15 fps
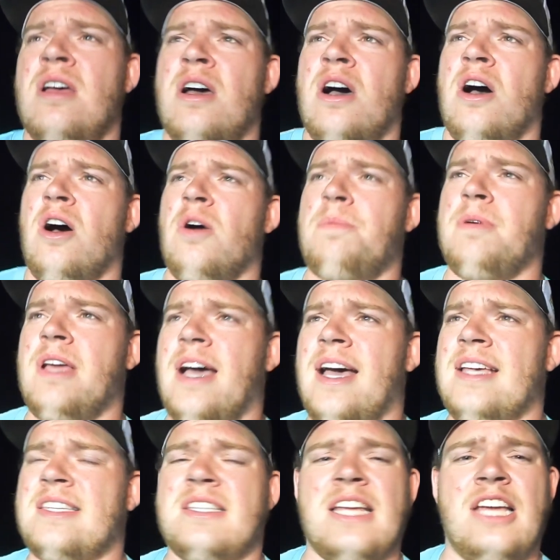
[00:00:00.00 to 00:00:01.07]
hope you
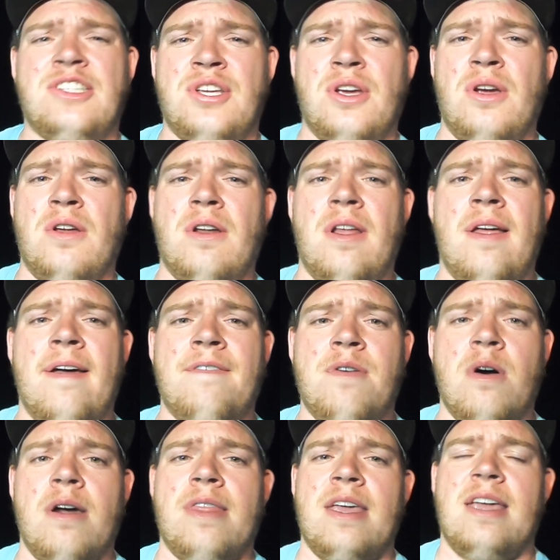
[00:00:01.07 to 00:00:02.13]
guys stay tuned
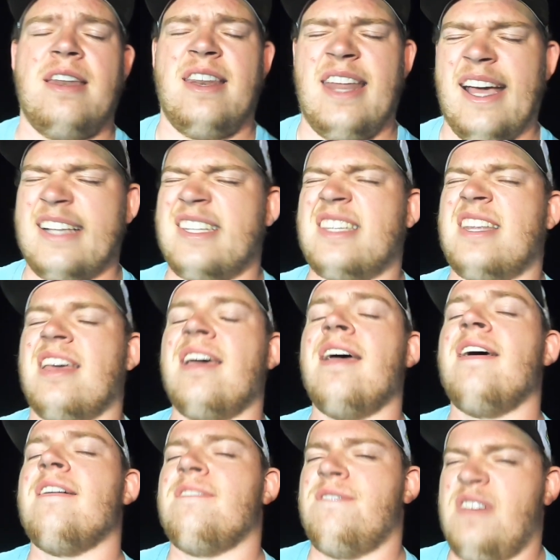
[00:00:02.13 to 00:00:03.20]
for the next
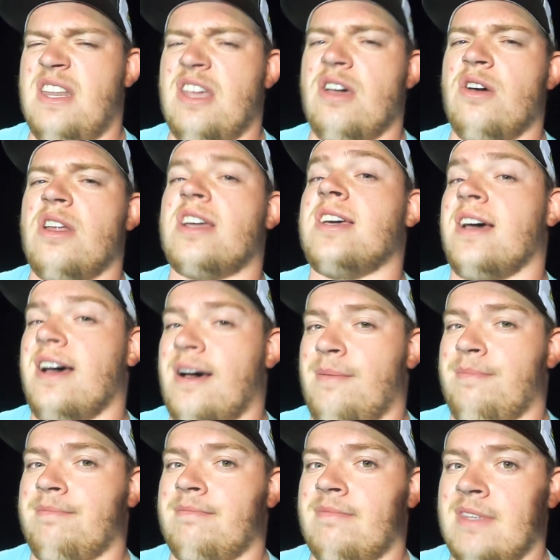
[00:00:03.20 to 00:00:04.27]
video to
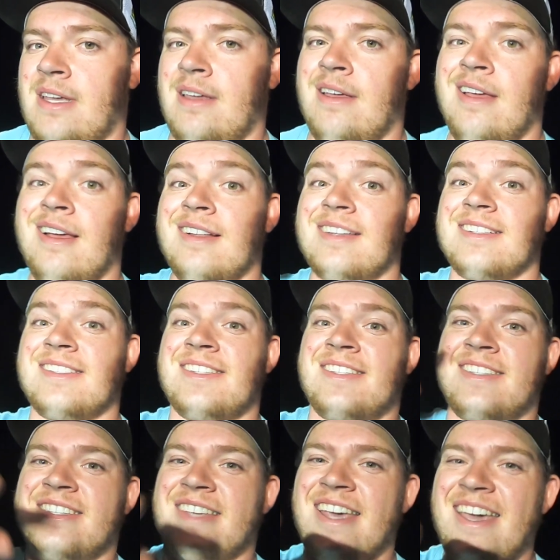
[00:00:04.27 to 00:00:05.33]
come.
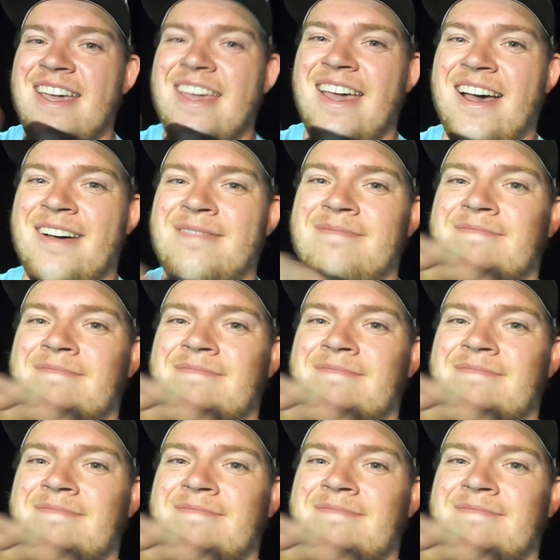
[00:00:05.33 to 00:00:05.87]
See ya!